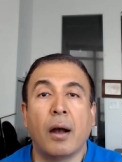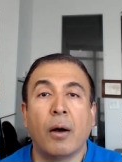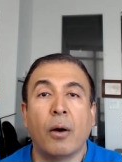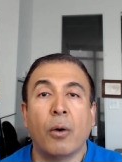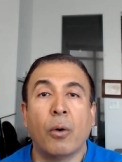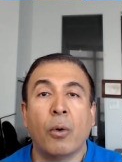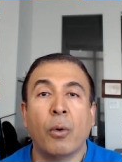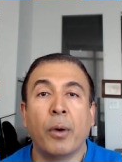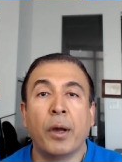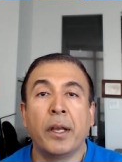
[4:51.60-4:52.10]

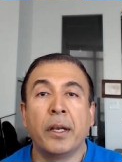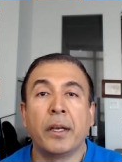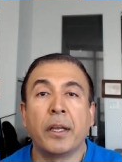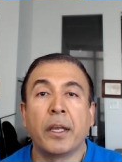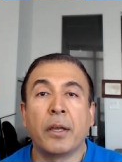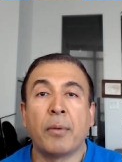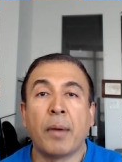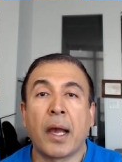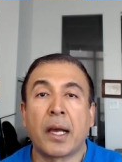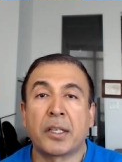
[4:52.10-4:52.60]
when
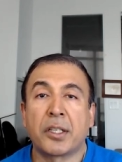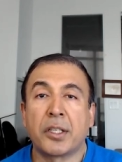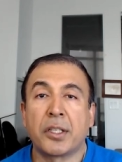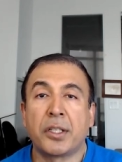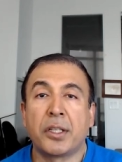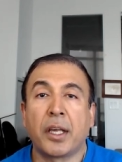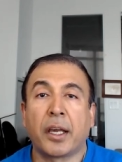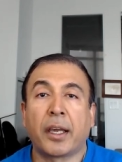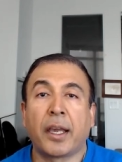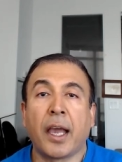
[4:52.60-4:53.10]
you
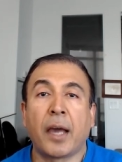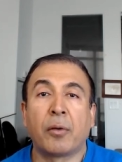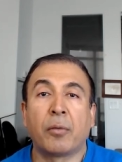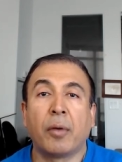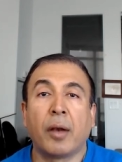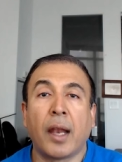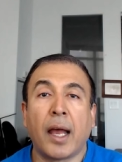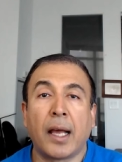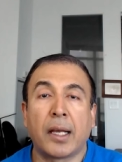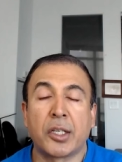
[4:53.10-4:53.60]
accessed the account
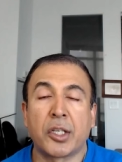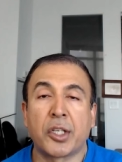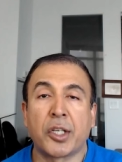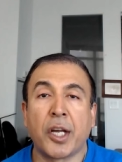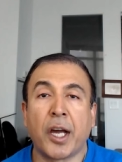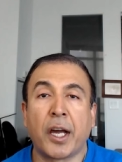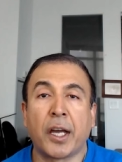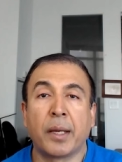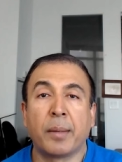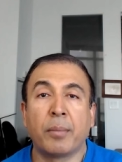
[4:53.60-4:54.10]
last
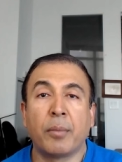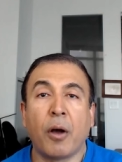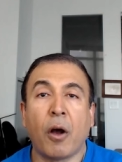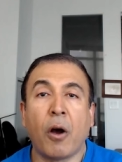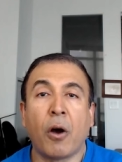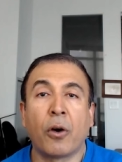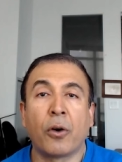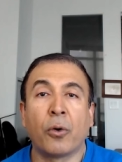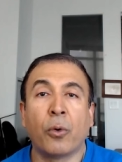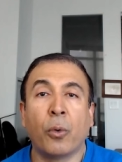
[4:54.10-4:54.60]
time
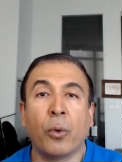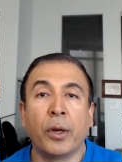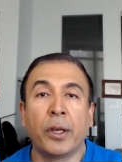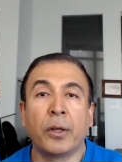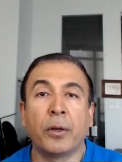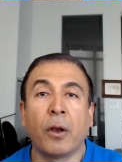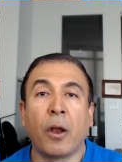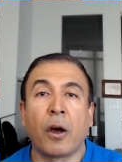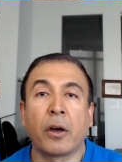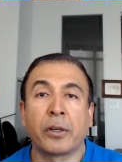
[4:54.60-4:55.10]
or when
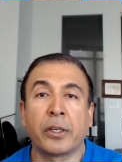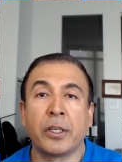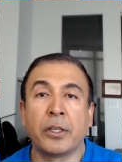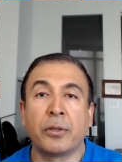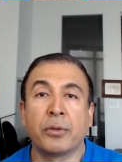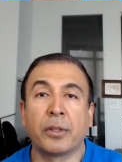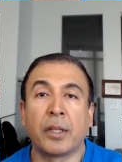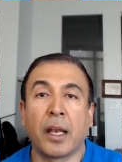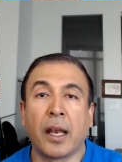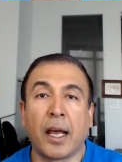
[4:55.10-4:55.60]
you logged
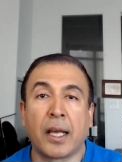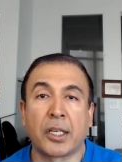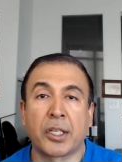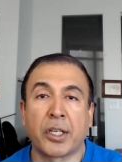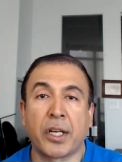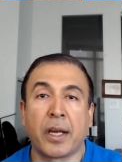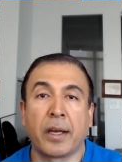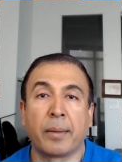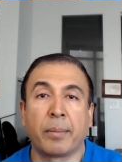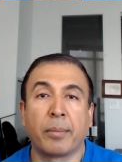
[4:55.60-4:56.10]
into the last
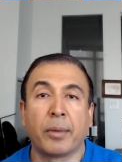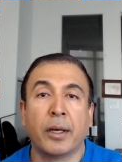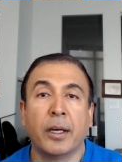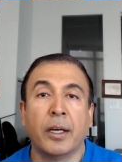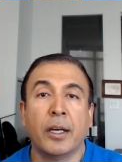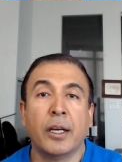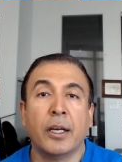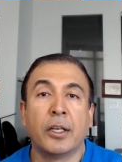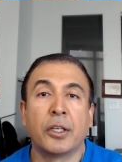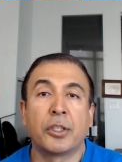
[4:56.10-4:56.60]

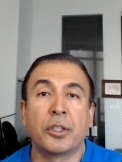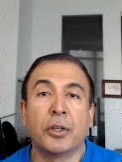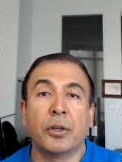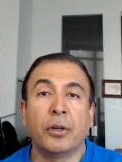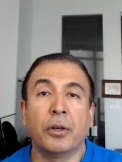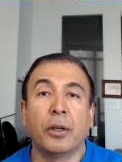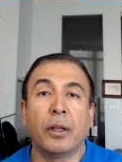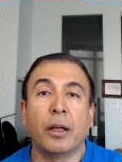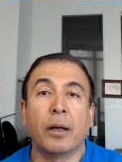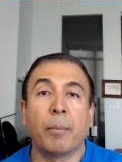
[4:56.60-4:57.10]
time.
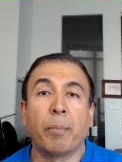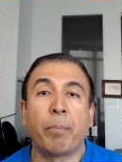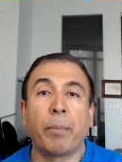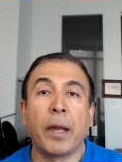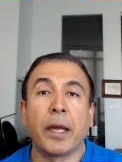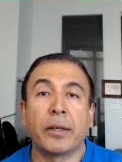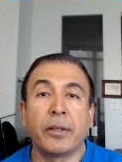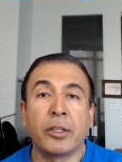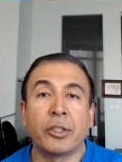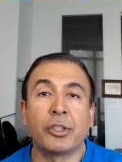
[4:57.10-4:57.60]
So
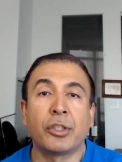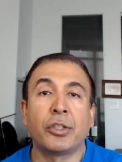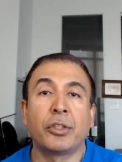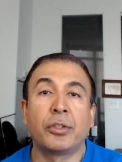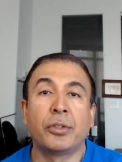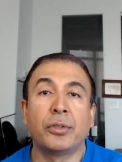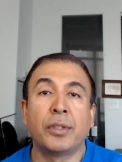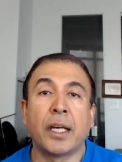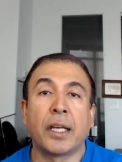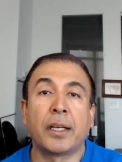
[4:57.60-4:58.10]
pay attention
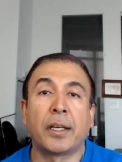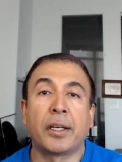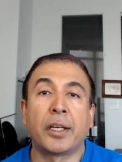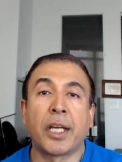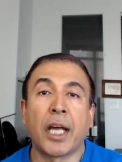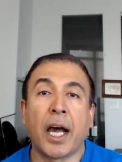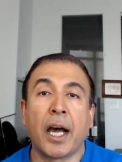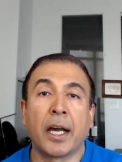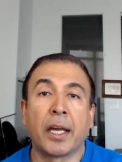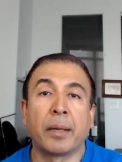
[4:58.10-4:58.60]
to that
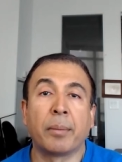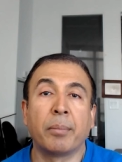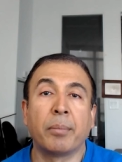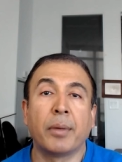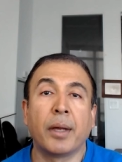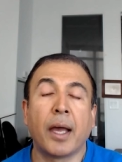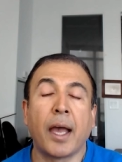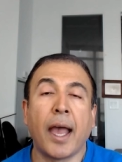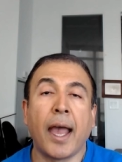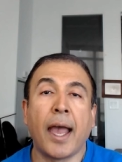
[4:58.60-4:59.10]
time
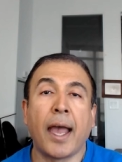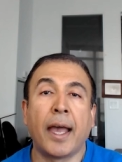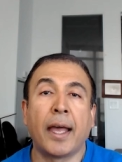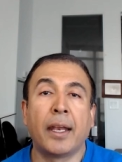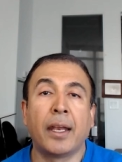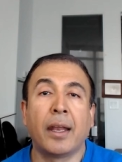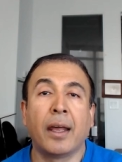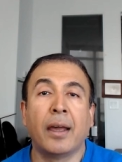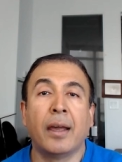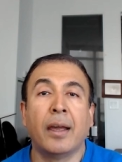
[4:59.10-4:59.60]

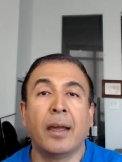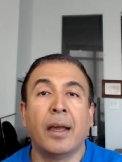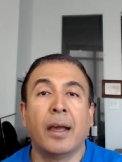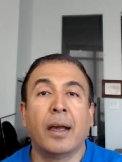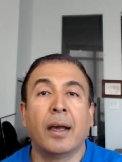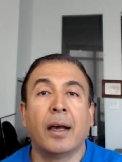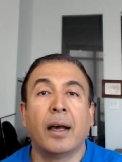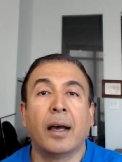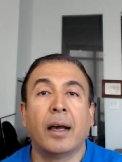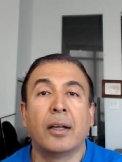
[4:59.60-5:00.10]
and
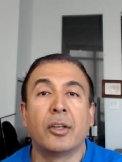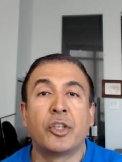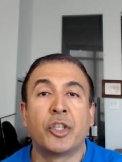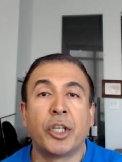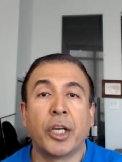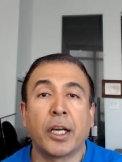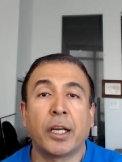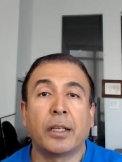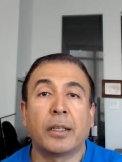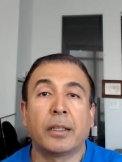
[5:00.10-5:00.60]

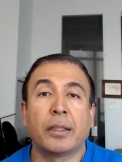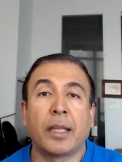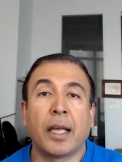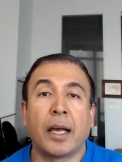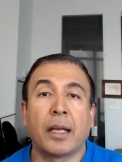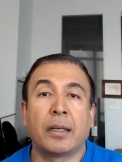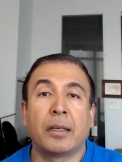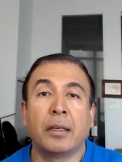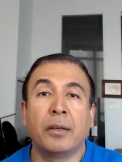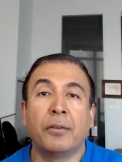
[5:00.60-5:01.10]
check
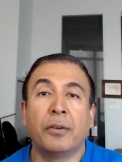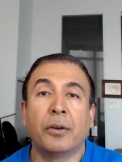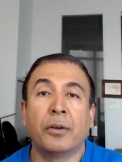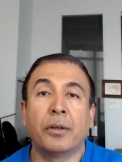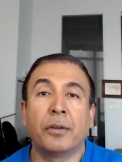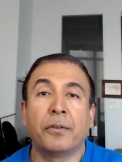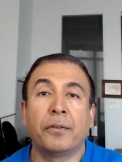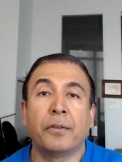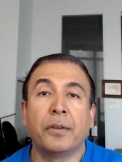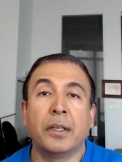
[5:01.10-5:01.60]
that
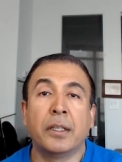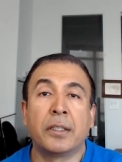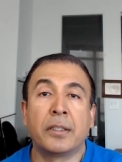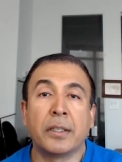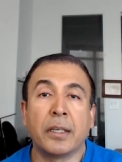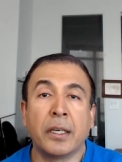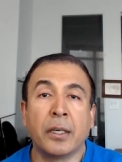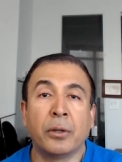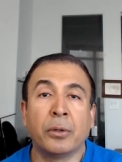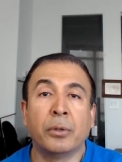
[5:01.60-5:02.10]
if it's
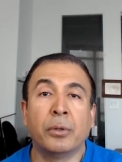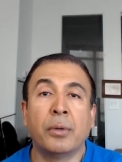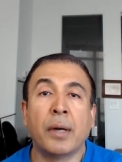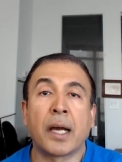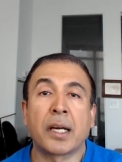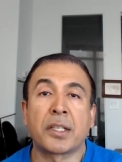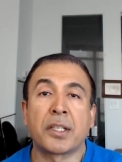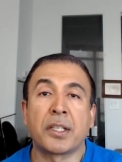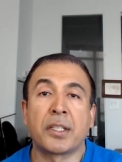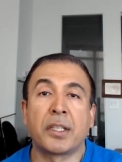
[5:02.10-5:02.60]
you who
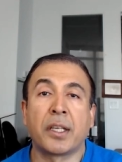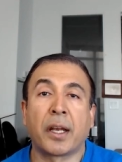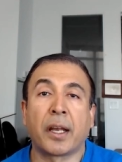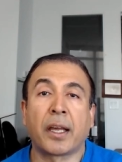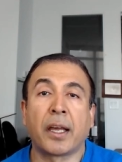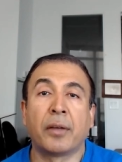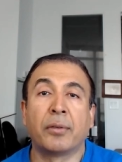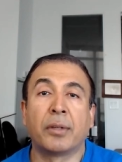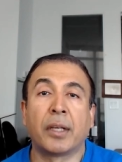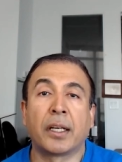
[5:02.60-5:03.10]
accessed that
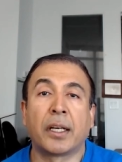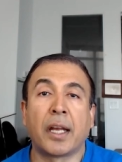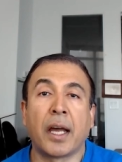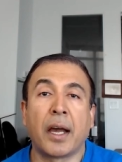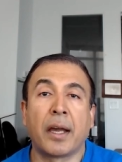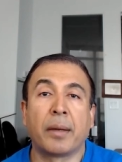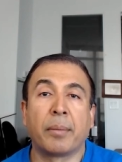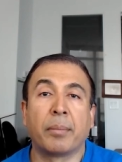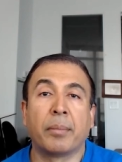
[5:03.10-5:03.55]
account that time,